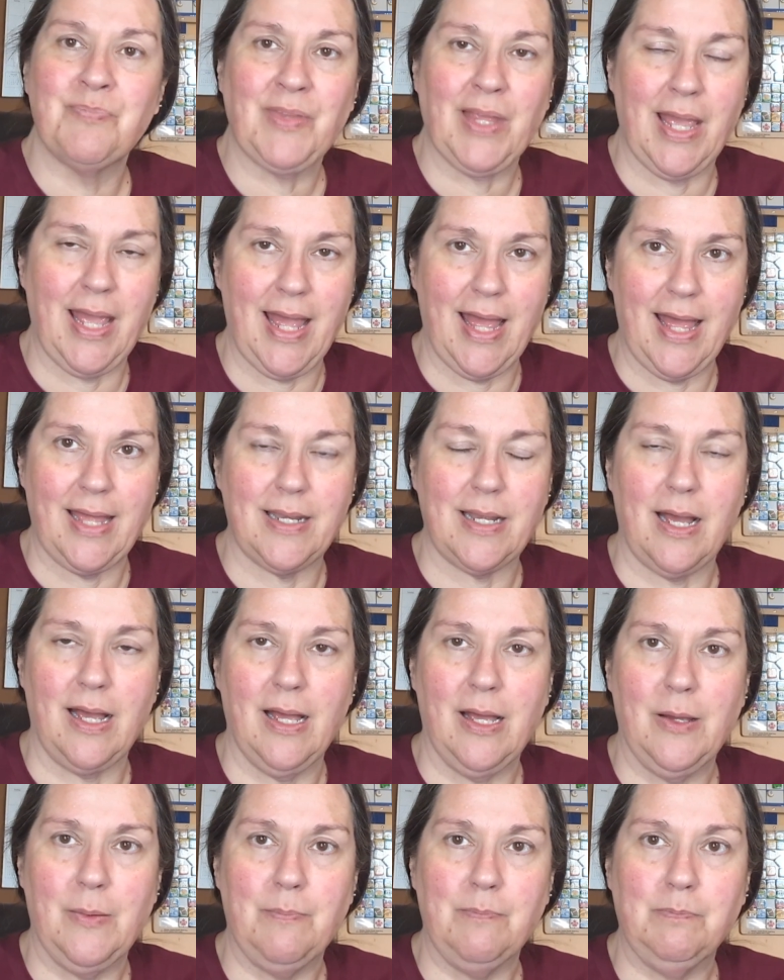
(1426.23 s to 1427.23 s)
at
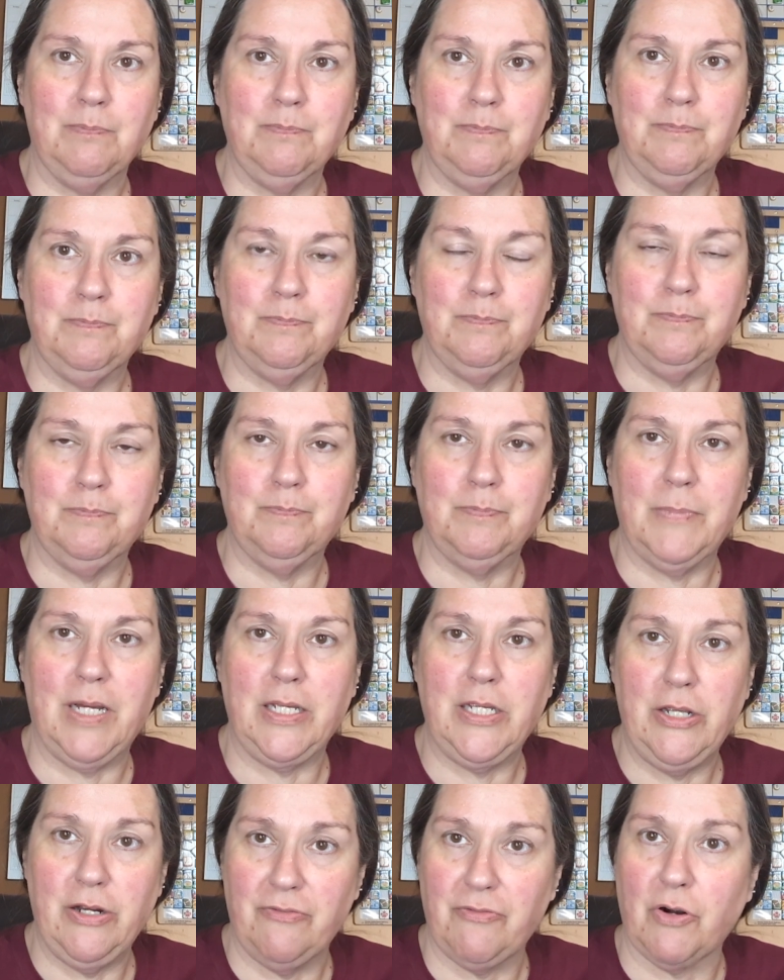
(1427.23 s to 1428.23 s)
a
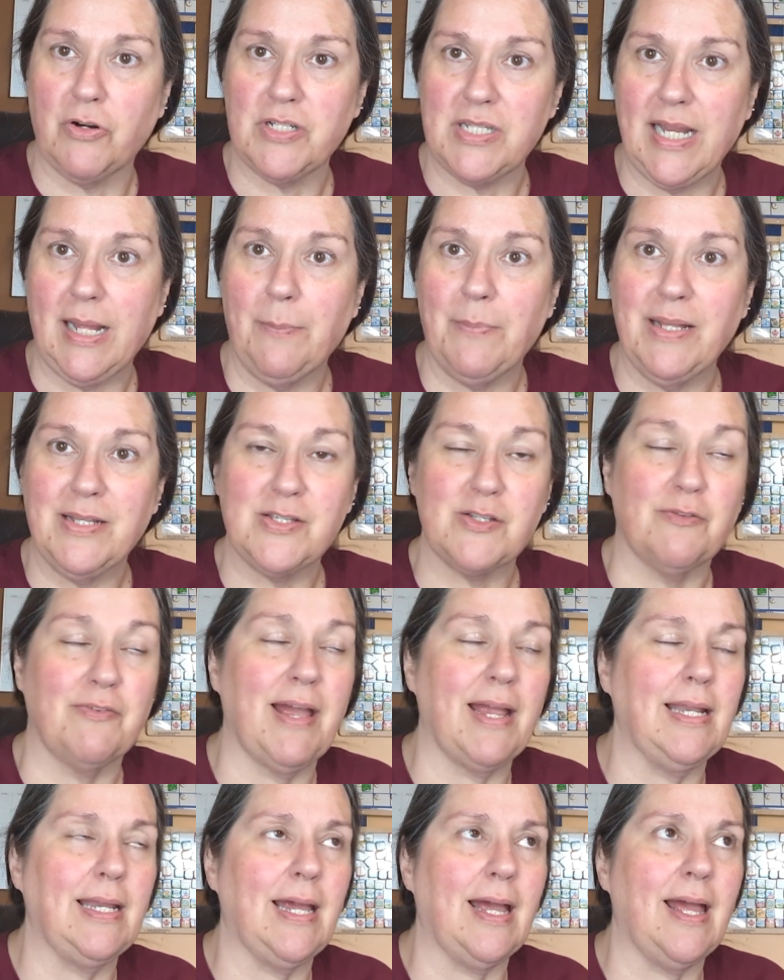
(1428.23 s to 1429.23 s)
university in
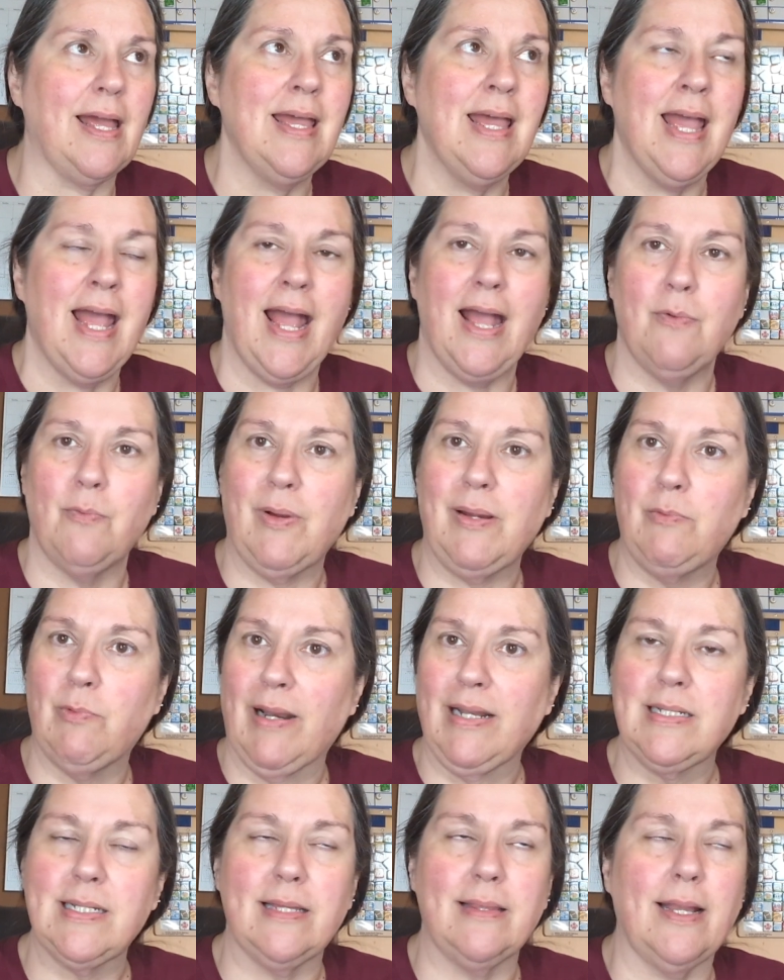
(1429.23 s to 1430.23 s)
Pennsylvania, and we
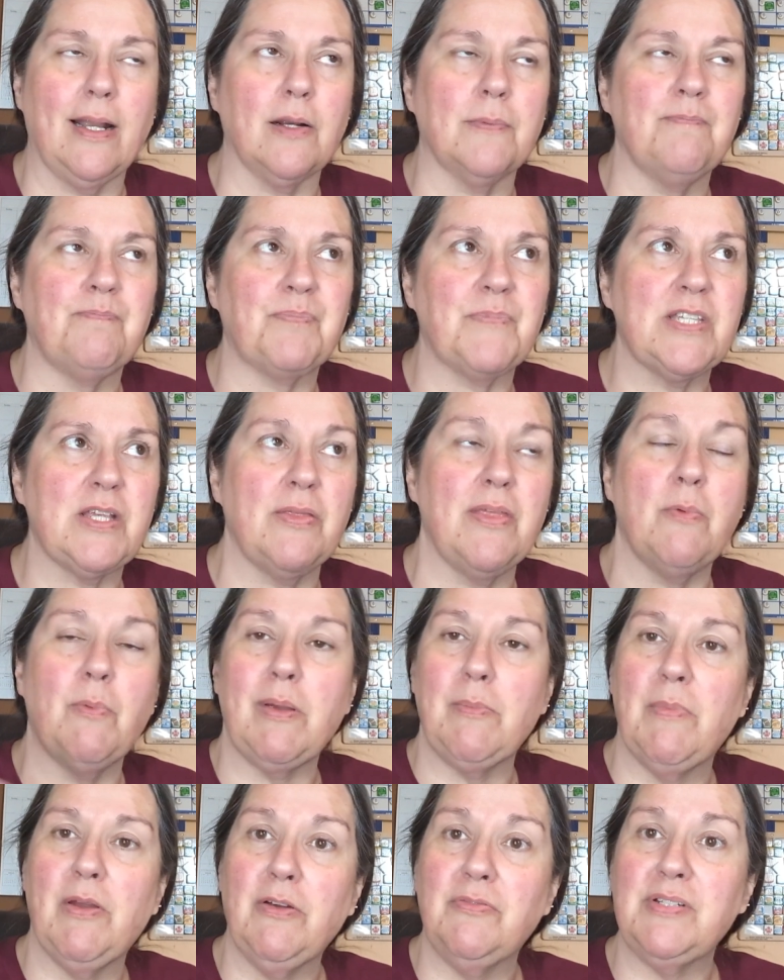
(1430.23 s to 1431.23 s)
rented there. So then we
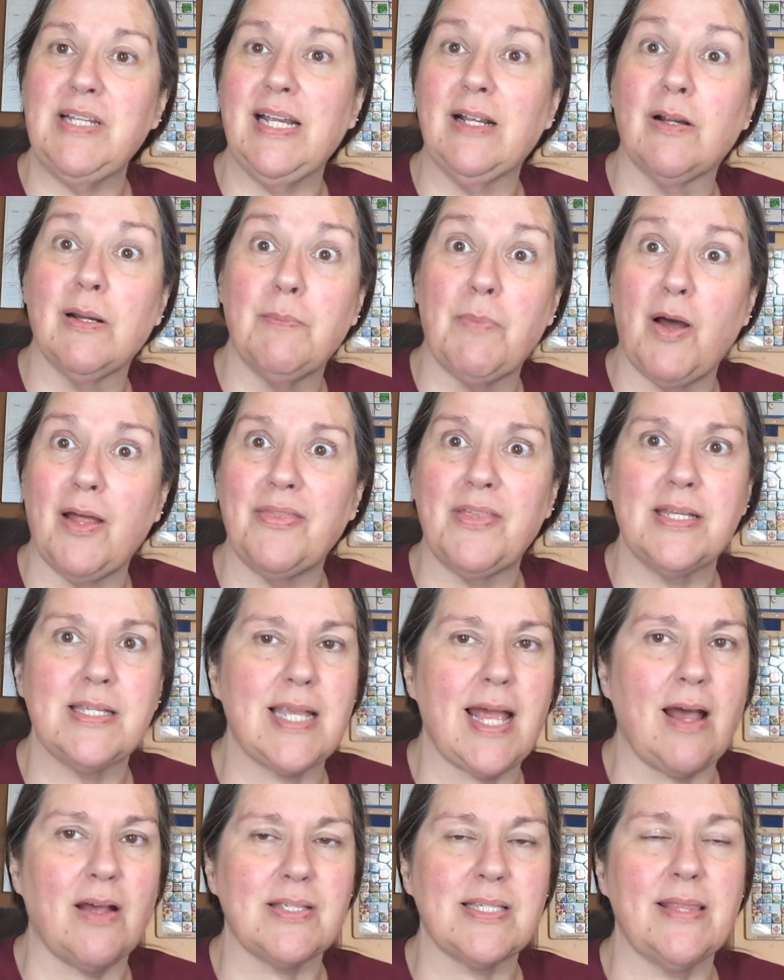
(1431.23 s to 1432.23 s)
moved here and bought this
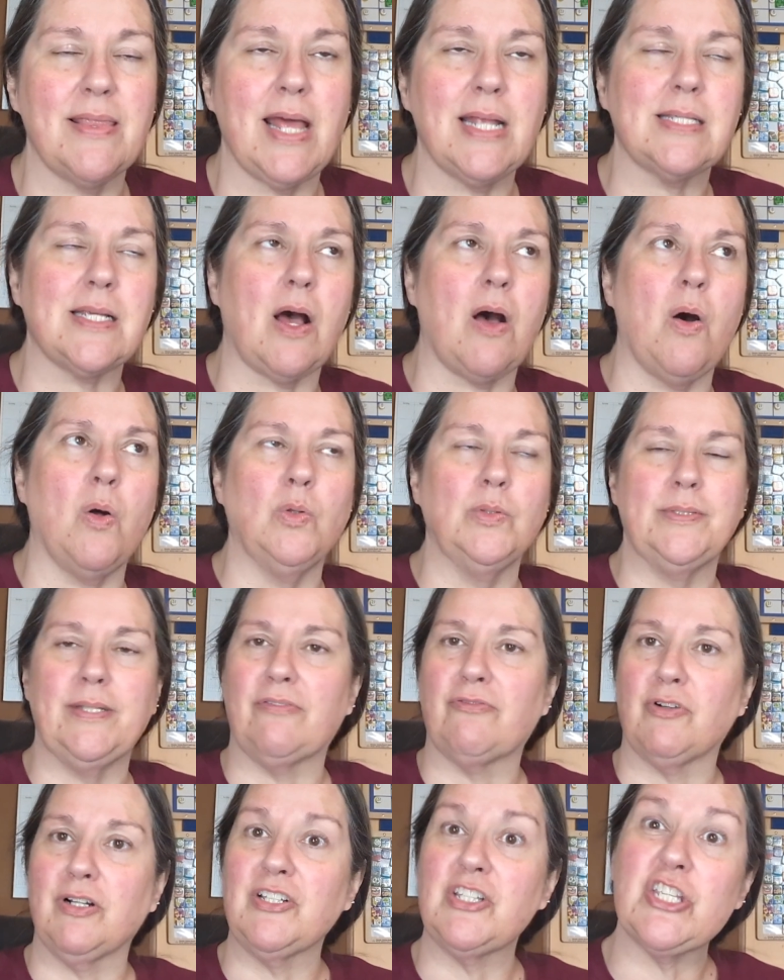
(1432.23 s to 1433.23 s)
house, and that's a whole
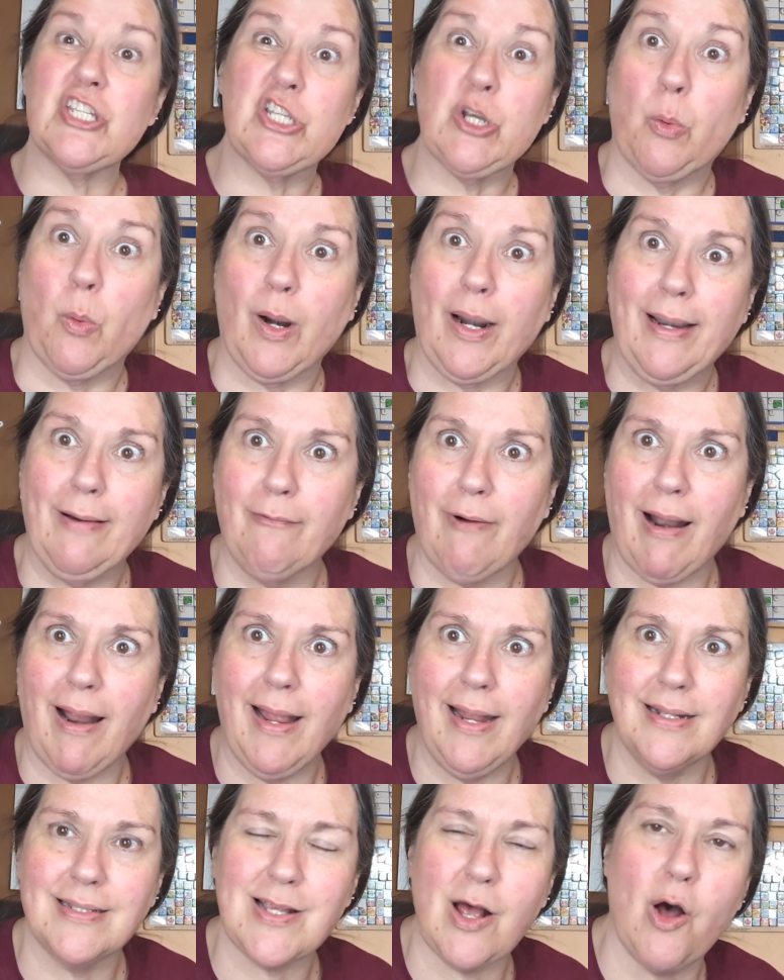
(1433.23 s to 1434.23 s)
different story,
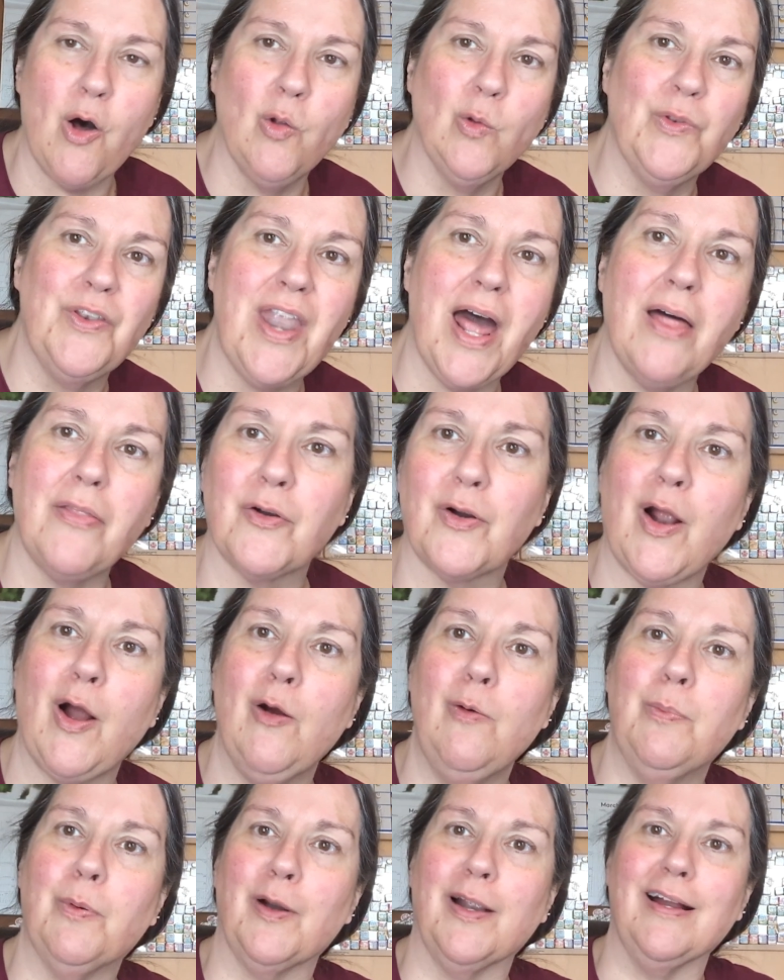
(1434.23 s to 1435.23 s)
right? It's a whole nother
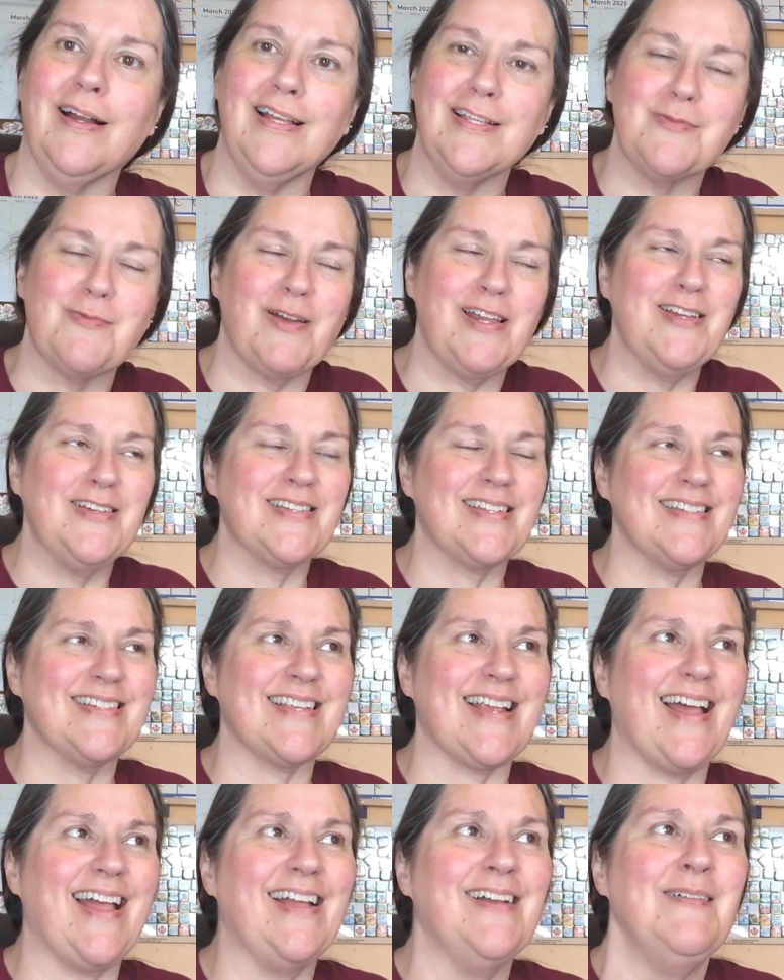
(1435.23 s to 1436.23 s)
Oprah, as we used to
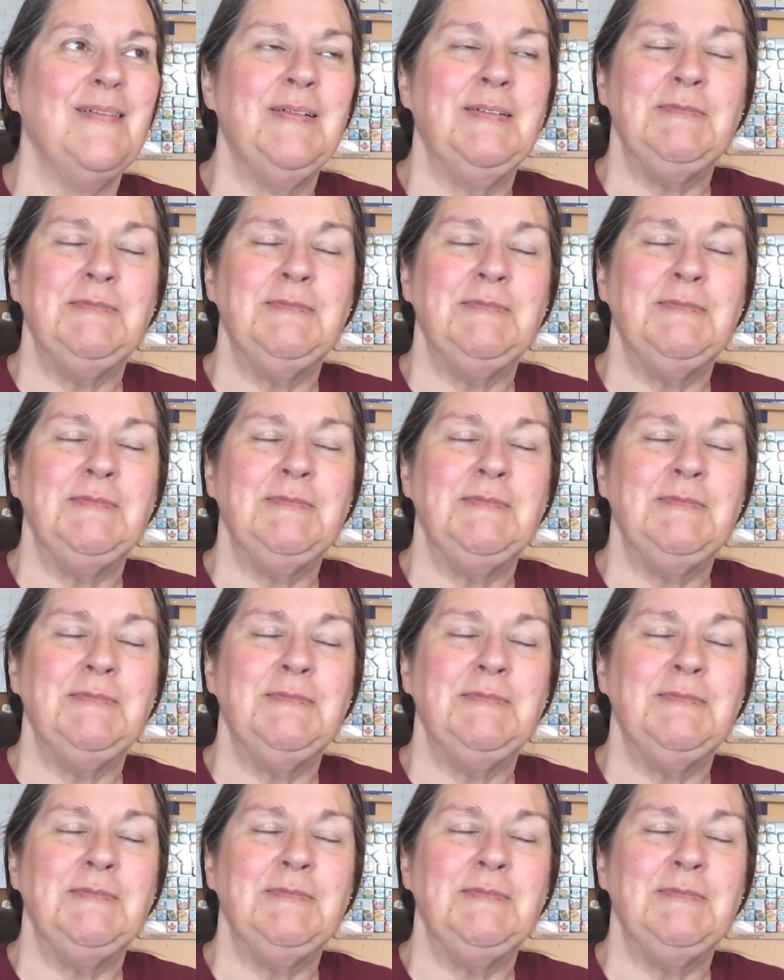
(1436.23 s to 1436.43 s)
say.